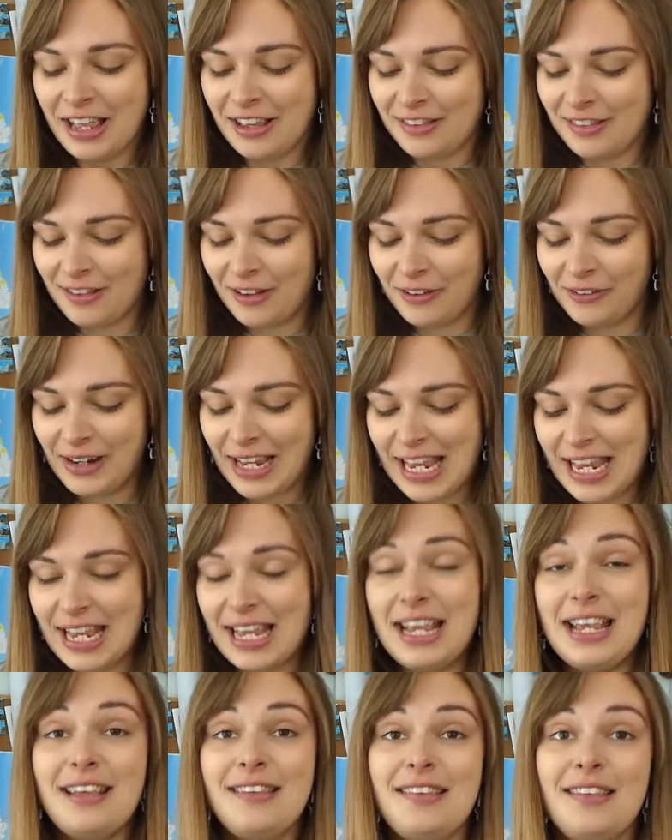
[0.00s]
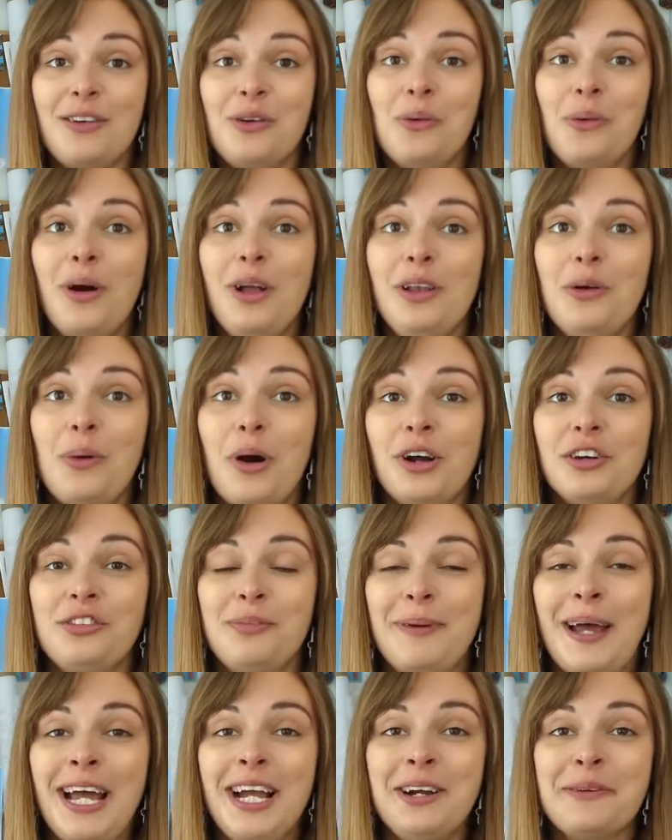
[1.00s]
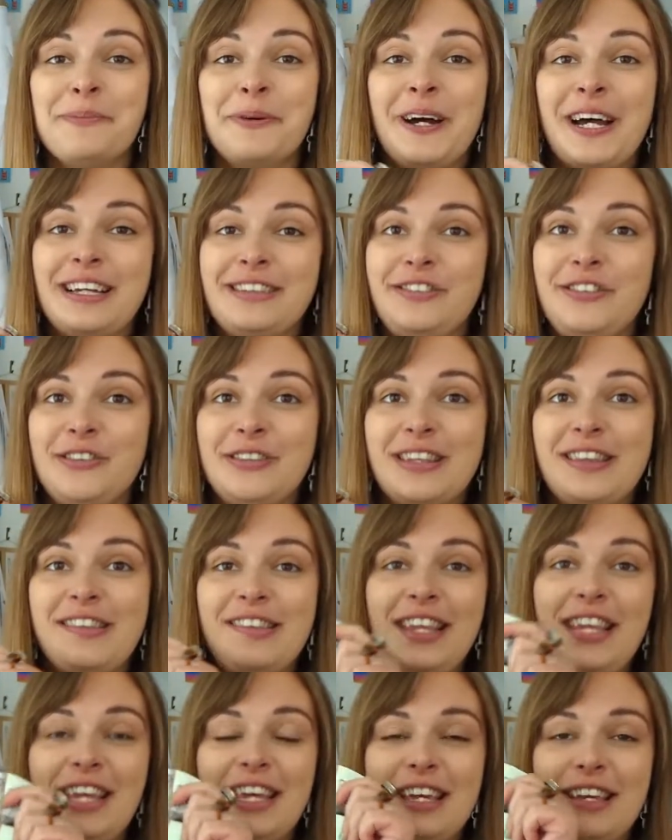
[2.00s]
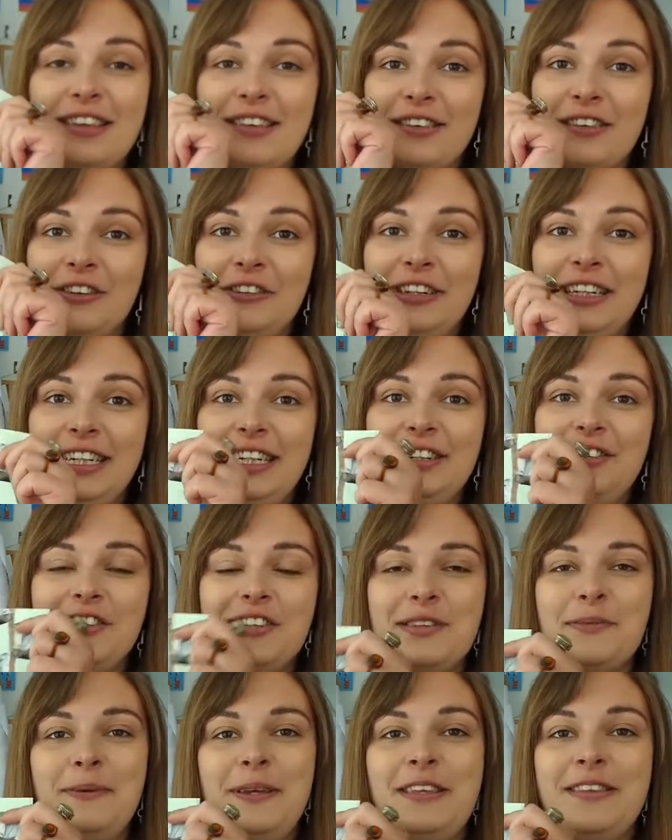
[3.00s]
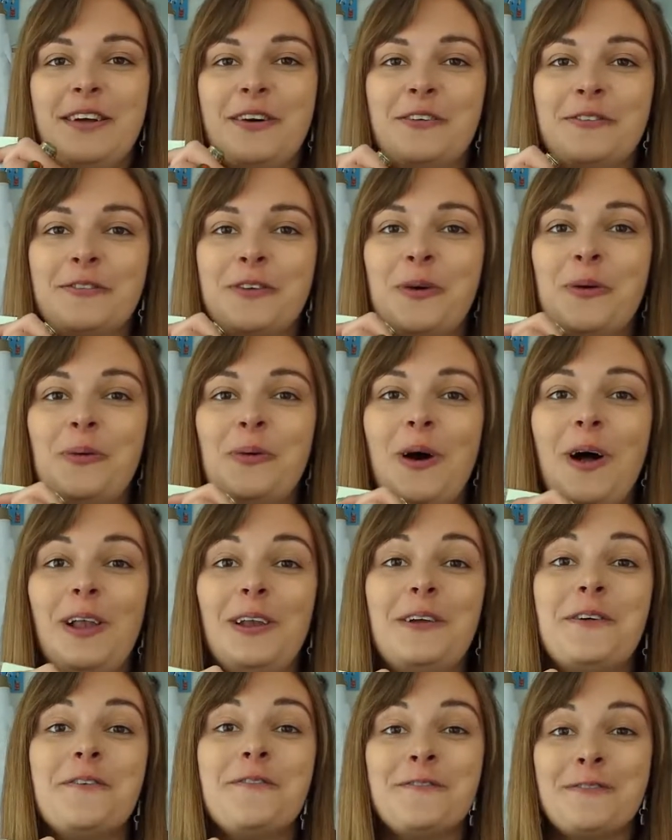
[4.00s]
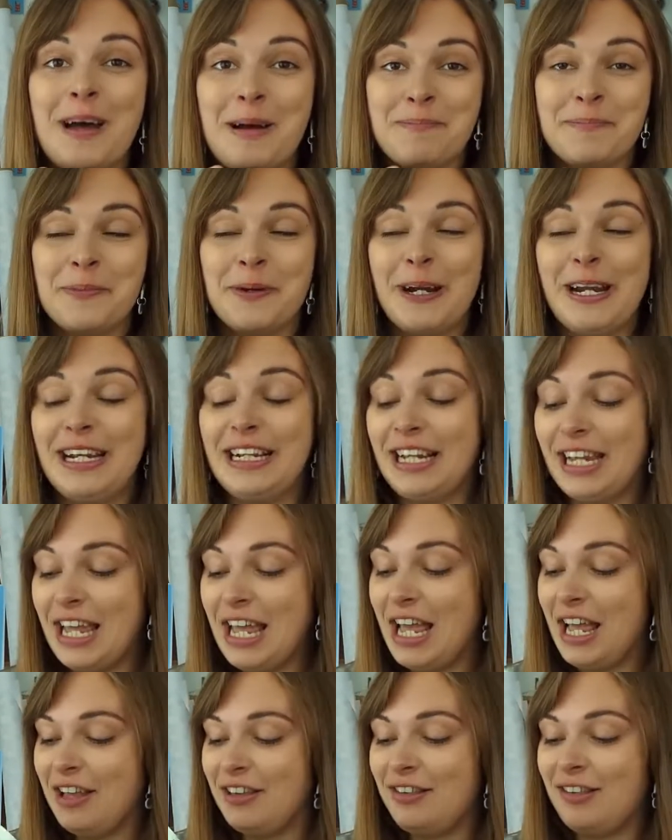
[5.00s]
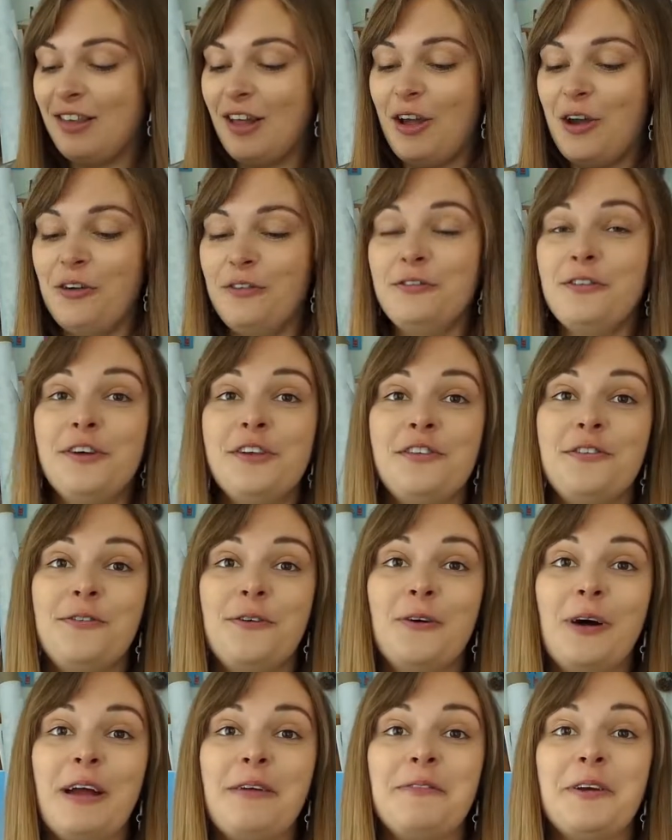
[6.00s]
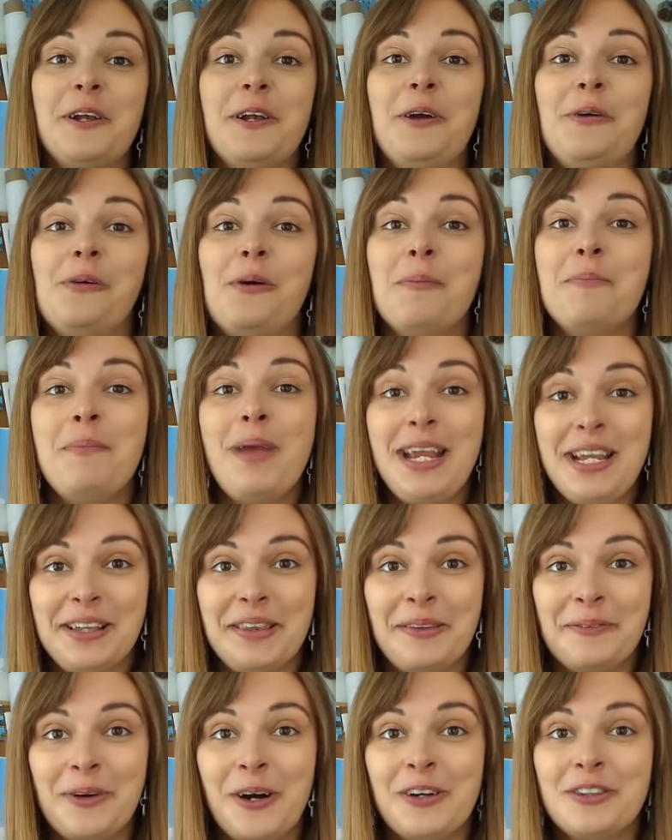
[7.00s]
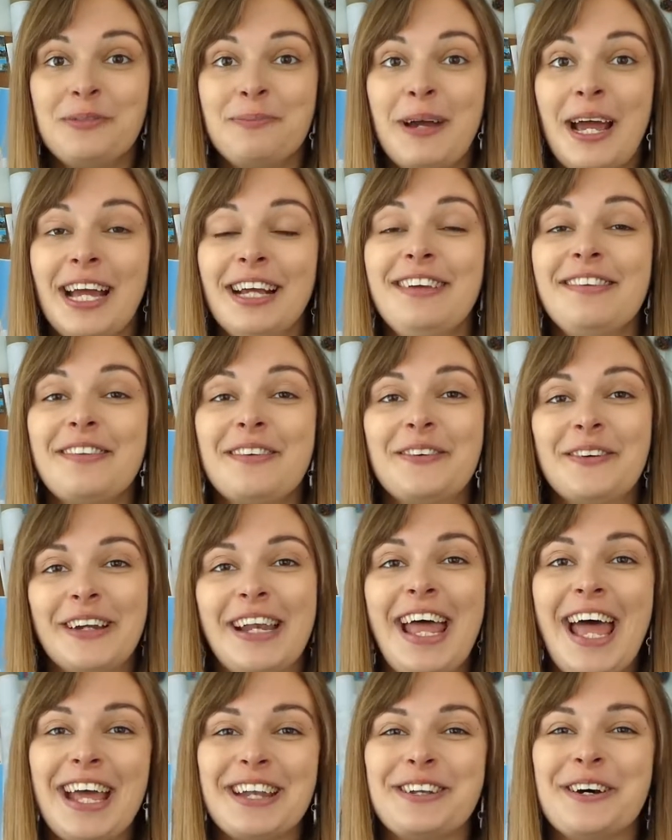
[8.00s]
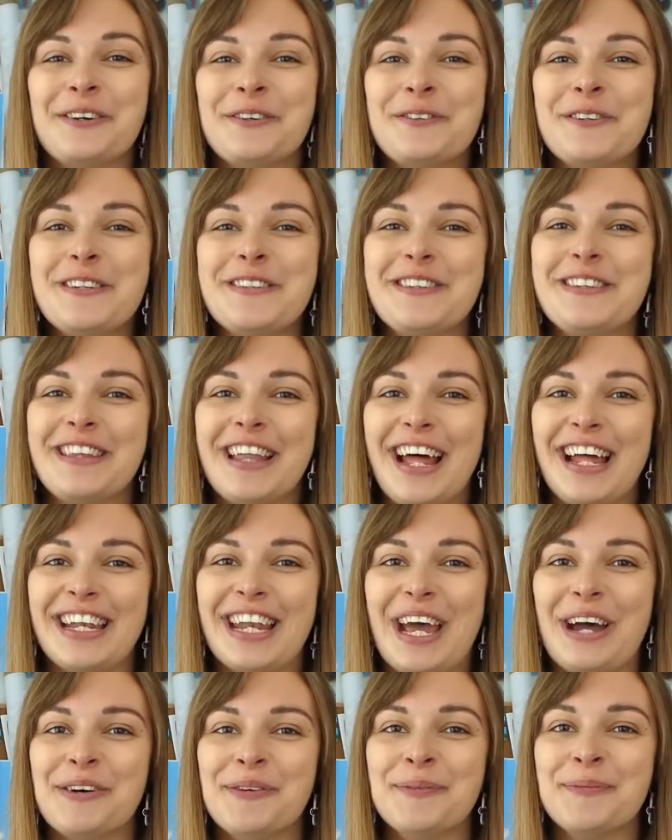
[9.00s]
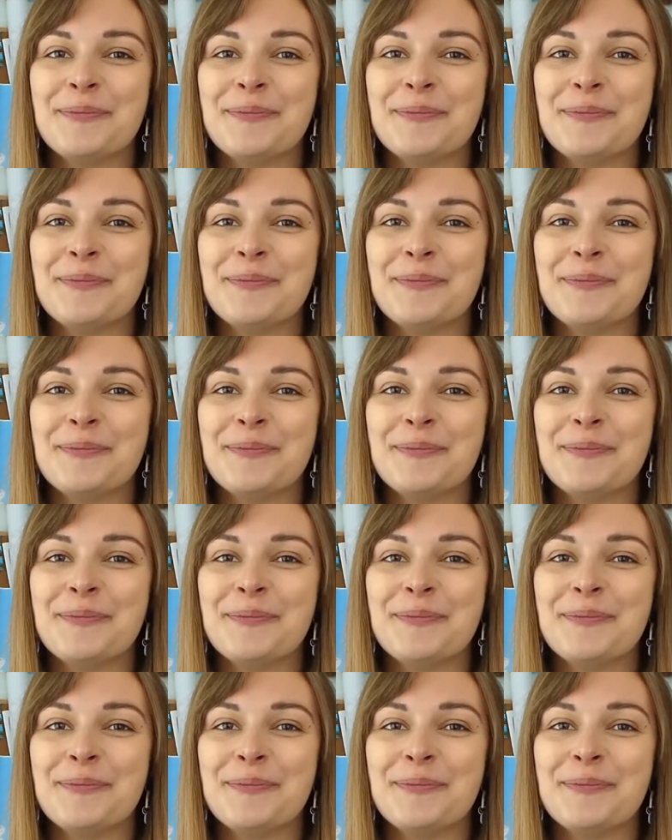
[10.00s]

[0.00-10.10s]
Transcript: So it is the koala wash bag, but as you can see it is currently just a piece of koala fabric. So first of all I'm going to go and make the wash bag, so I'm going to head off and do that now.